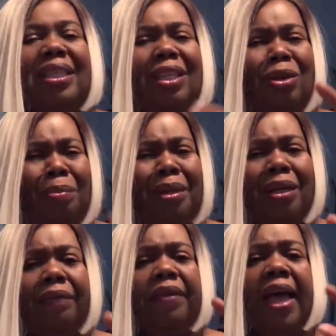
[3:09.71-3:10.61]
a little bit
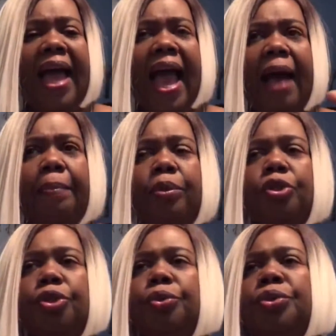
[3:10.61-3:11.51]
of apple
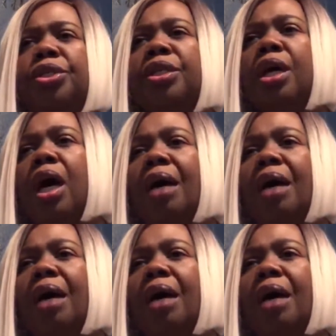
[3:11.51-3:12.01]
juice,